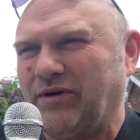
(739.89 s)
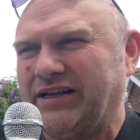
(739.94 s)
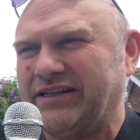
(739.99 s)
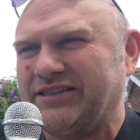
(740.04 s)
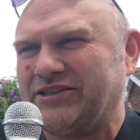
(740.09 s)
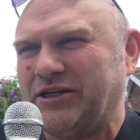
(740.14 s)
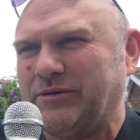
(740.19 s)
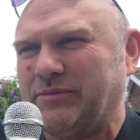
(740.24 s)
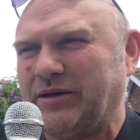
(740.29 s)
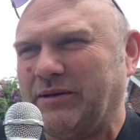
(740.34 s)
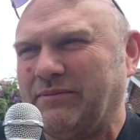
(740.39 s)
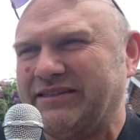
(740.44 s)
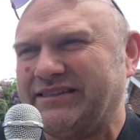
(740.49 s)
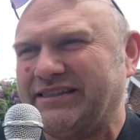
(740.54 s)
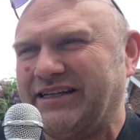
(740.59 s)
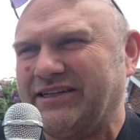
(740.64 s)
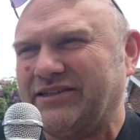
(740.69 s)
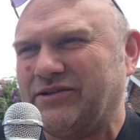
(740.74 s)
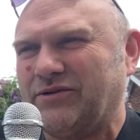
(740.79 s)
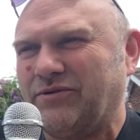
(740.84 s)
It's superb, isn't
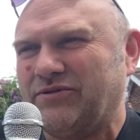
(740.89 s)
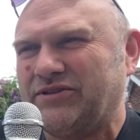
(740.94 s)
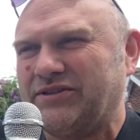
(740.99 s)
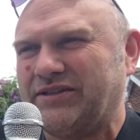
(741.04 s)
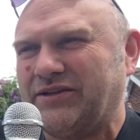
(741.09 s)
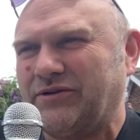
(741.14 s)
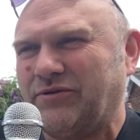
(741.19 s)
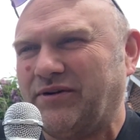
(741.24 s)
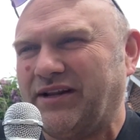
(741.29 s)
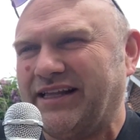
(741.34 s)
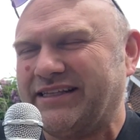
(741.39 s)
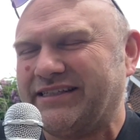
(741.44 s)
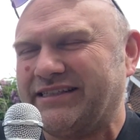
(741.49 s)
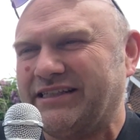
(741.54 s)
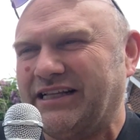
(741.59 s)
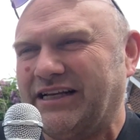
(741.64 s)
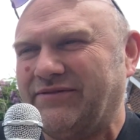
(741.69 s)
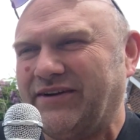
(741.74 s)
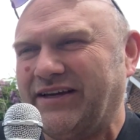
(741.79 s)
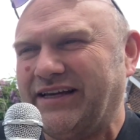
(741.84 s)
it? Of course, the audience
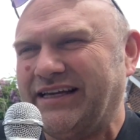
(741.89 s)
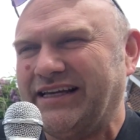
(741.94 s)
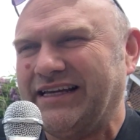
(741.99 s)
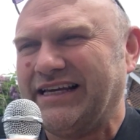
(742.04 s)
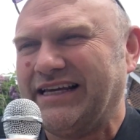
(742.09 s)
love it.